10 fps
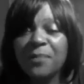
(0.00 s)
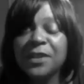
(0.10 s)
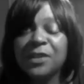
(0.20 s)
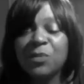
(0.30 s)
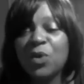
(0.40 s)
up
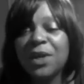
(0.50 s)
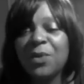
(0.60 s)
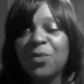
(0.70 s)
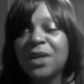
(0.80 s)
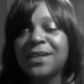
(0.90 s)
this
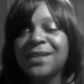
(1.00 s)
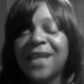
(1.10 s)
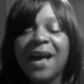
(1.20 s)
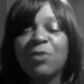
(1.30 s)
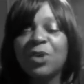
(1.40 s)
morning was
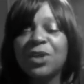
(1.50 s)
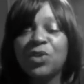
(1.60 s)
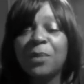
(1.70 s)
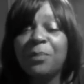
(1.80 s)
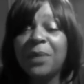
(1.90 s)
I'm going to
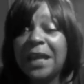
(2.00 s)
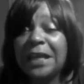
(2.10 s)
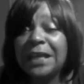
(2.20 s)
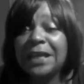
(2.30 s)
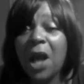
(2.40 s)
do a
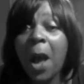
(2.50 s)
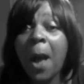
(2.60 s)
painting,